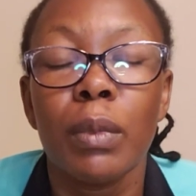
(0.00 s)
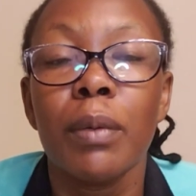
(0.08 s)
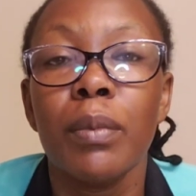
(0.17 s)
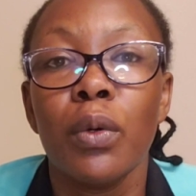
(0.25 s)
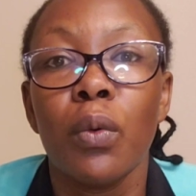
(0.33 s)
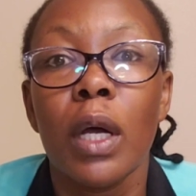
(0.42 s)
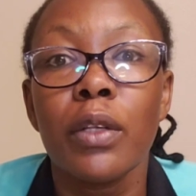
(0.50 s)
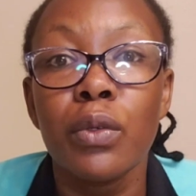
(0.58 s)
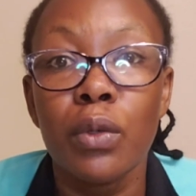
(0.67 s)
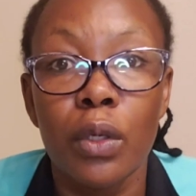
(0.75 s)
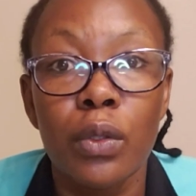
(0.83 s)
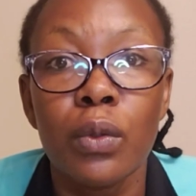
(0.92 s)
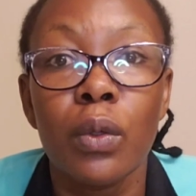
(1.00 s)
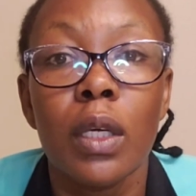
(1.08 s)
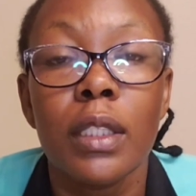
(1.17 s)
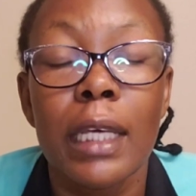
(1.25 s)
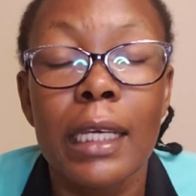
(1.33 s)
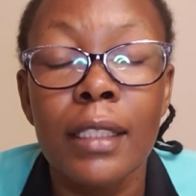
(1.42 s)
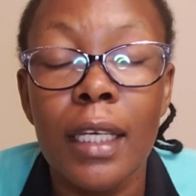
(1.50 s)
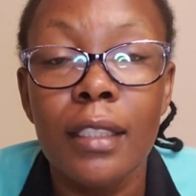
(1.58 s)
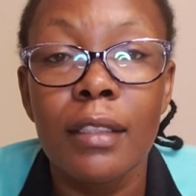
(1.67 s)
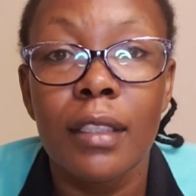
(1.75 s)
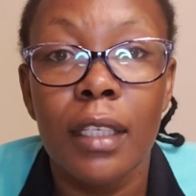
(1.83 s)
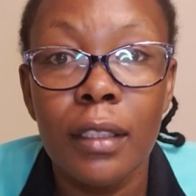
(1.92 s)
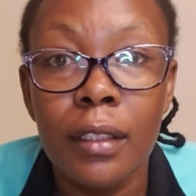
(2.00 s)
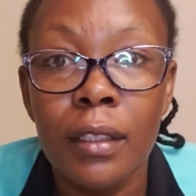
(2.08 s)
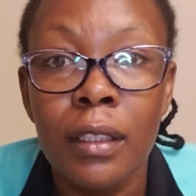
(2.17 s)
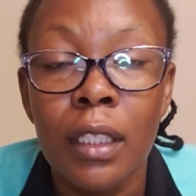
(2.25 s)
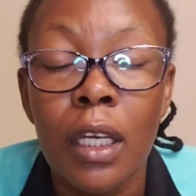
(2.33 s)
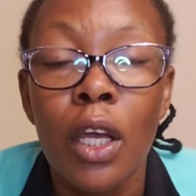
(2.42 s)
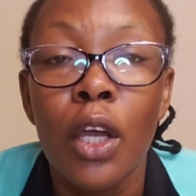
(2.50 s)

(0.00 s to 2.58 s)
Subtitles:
Maybe you want to go to Texas states.